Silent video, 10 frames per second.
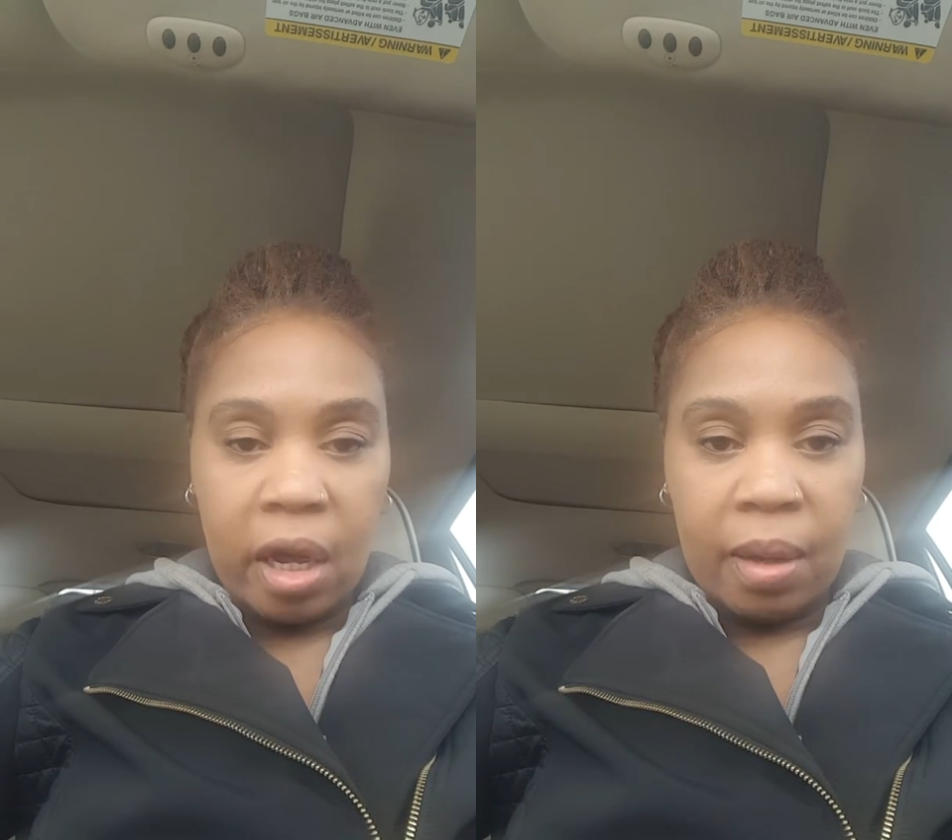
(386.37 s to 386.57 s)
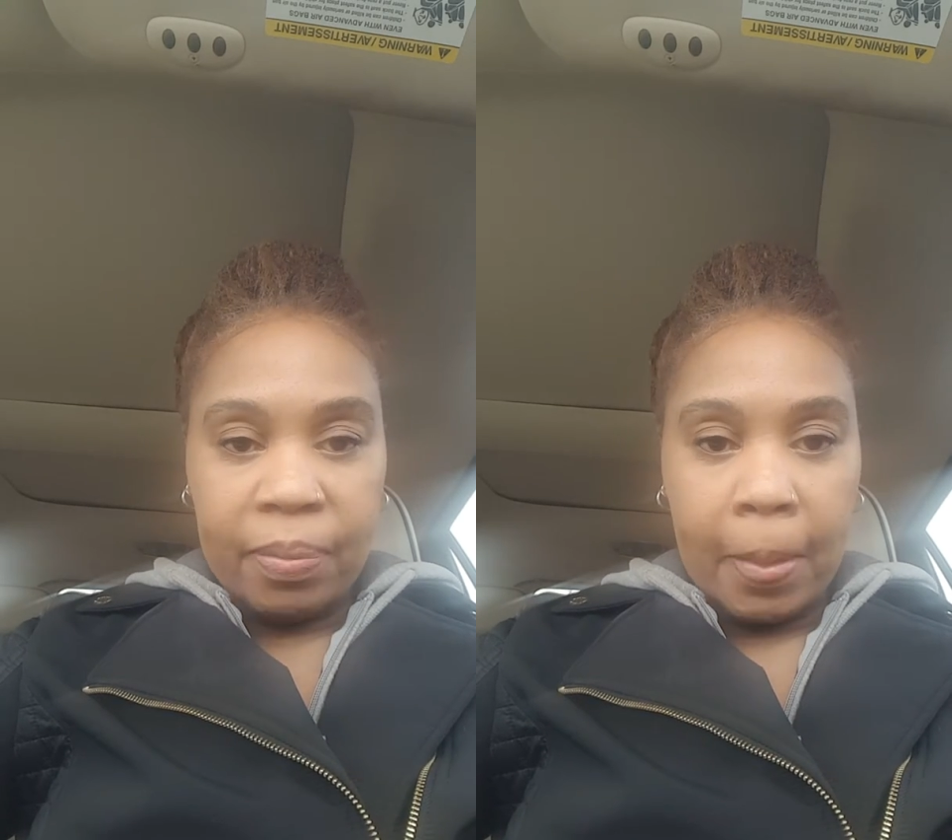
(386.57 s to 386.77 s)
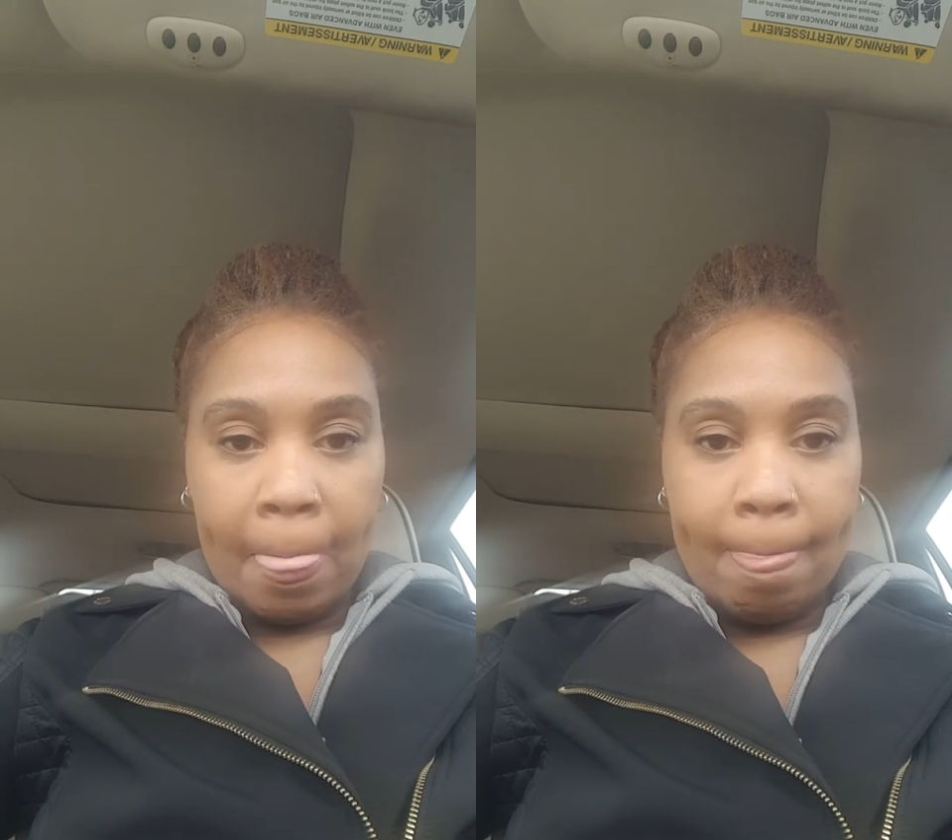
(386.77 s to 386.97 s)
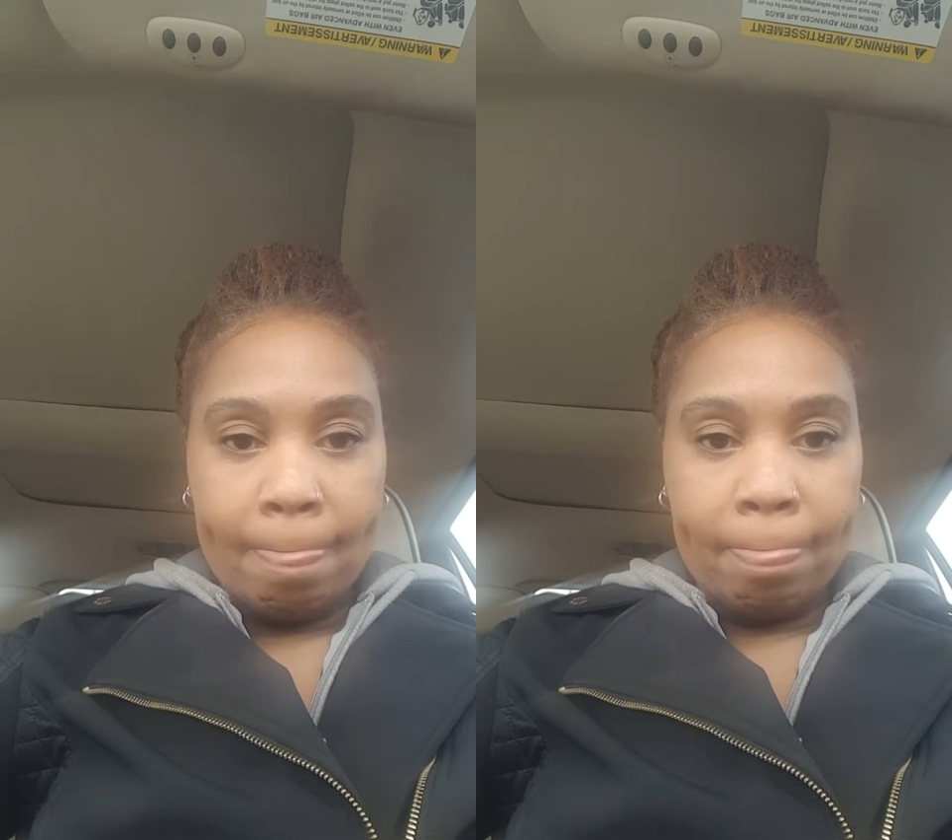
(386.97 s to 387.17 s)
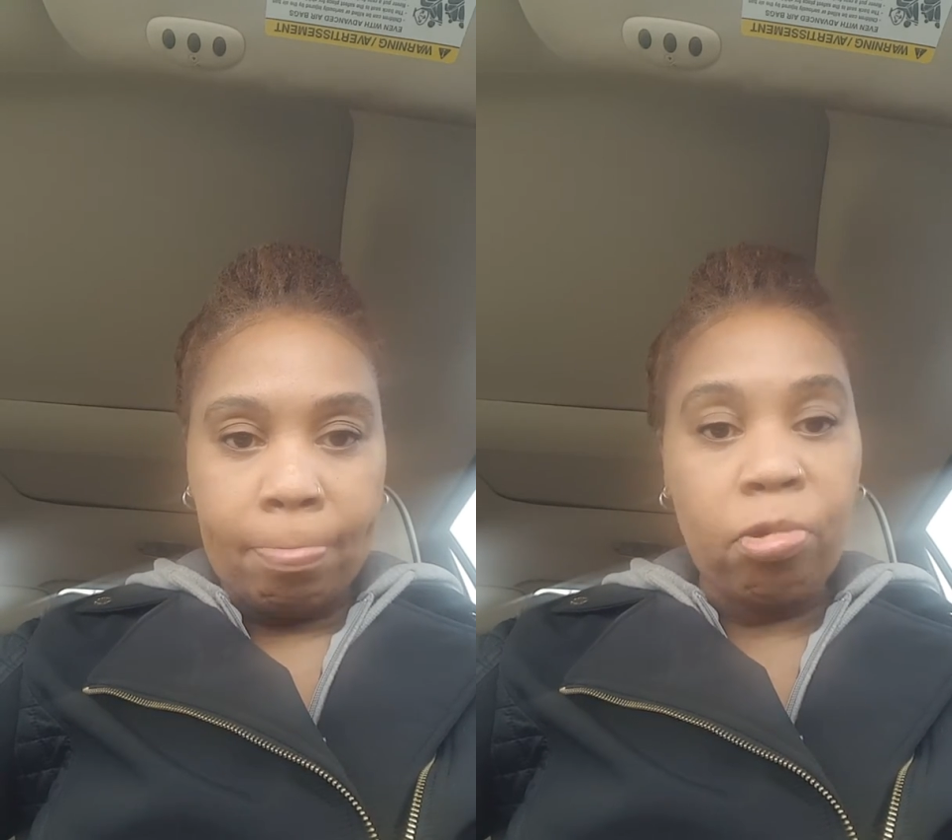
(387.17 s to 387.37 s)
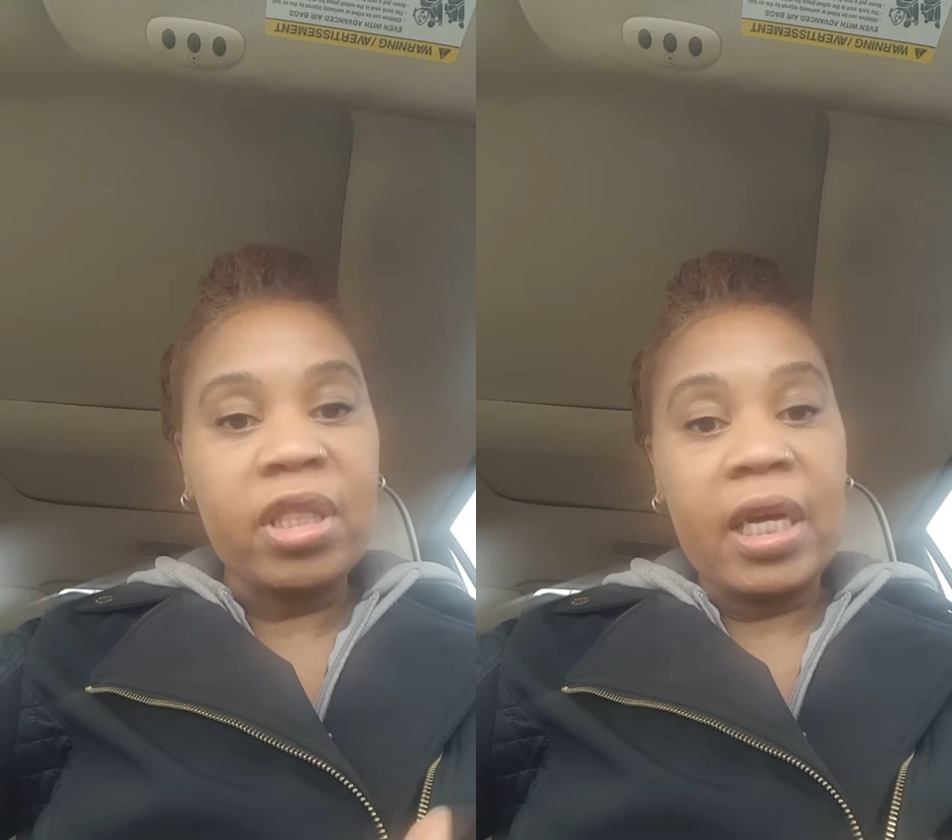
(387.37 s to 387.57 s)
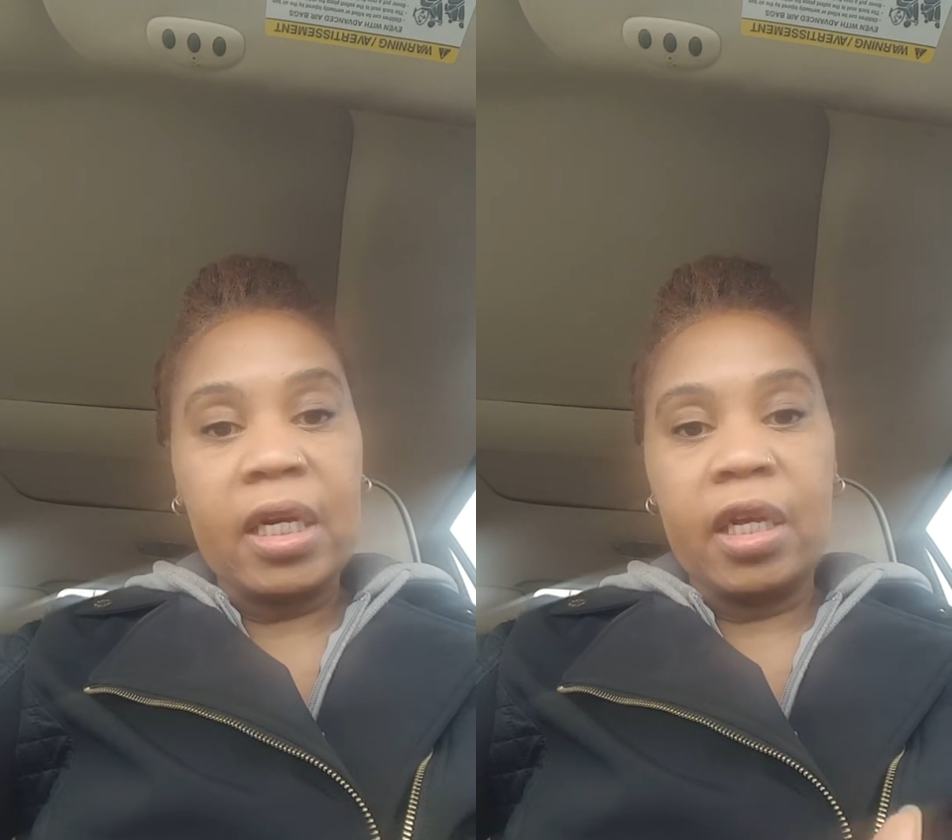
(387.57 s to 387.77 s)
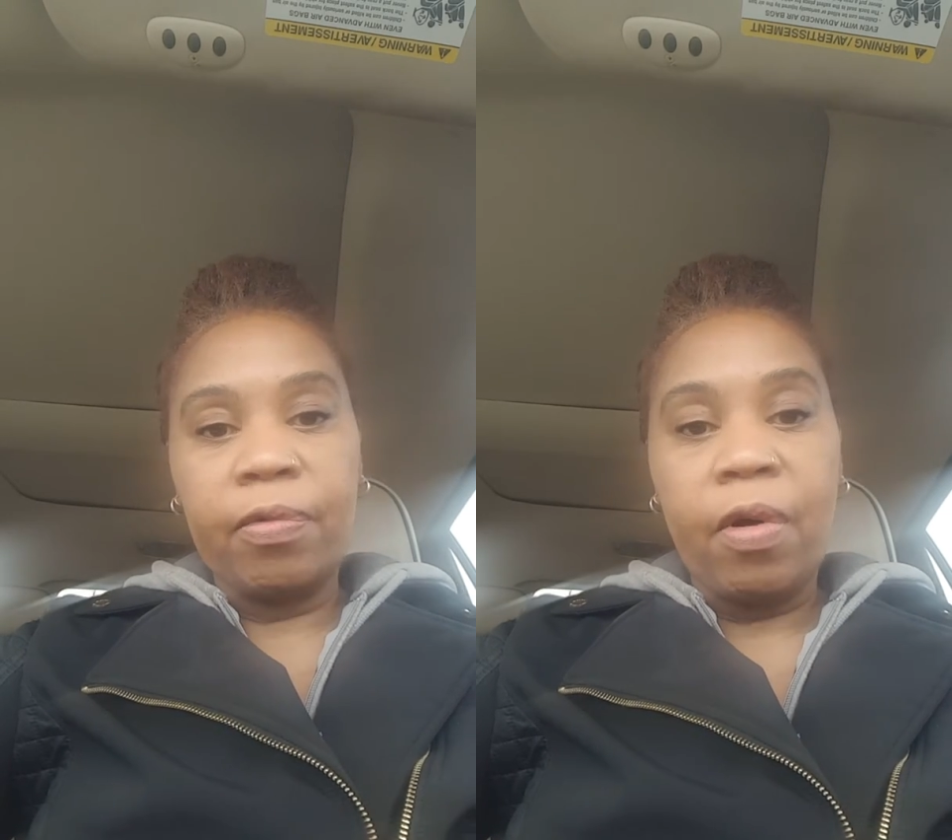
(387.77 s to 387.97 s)
up what they
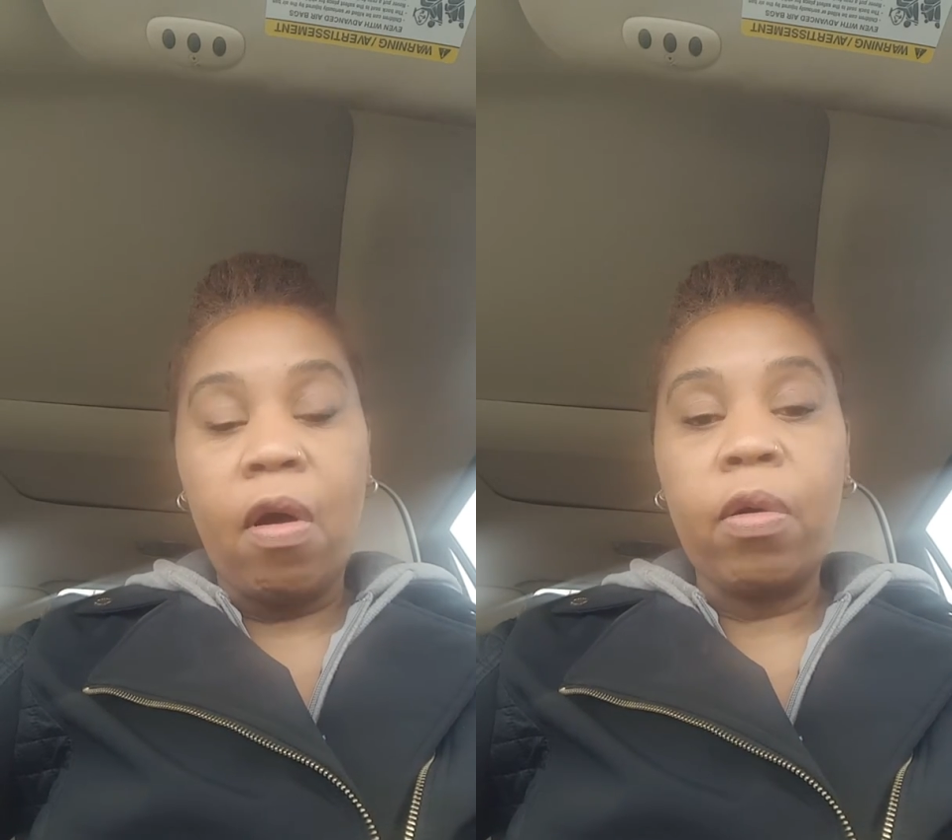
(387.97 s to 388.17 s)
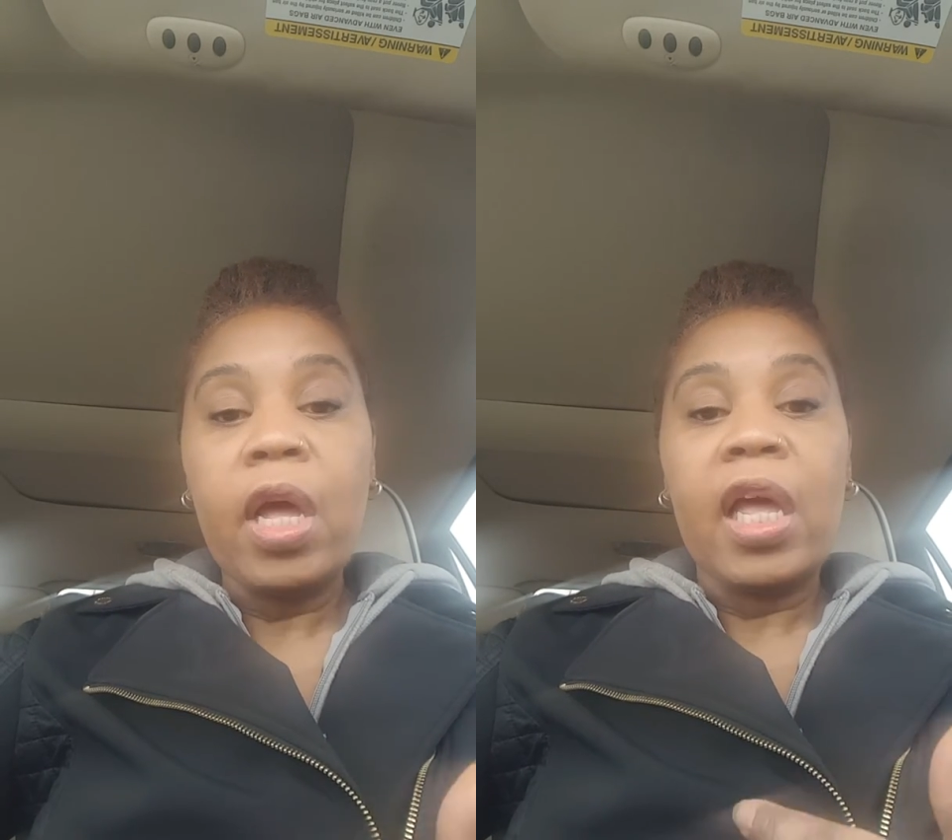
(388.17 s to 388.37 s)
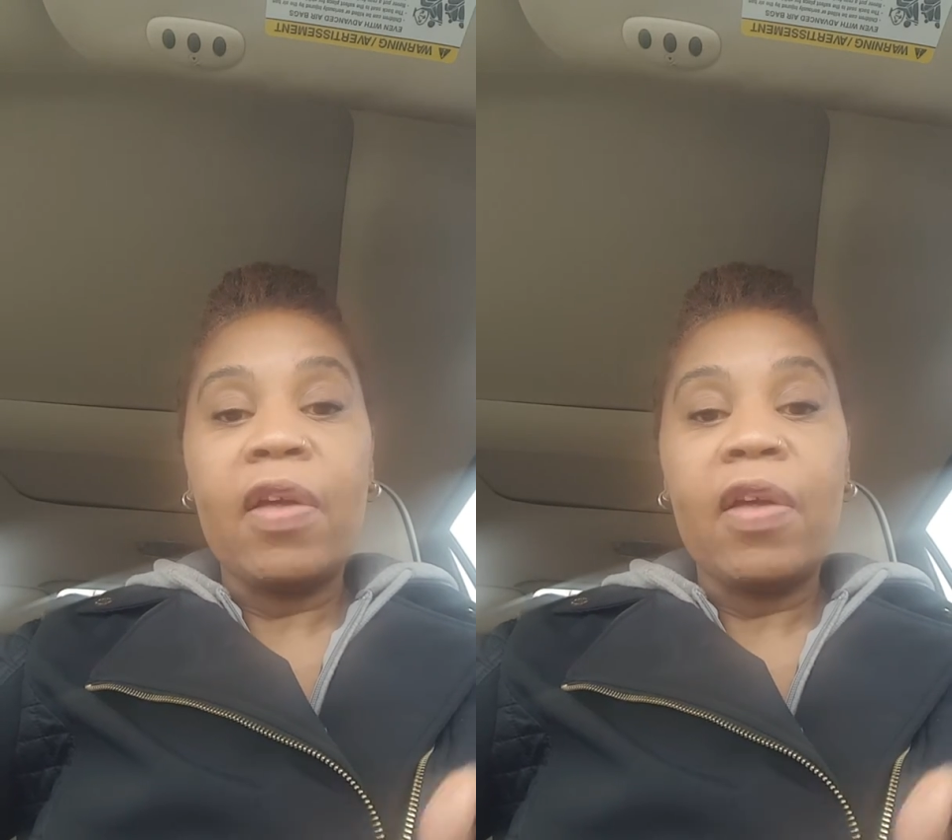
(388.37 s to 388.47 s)
did wrong.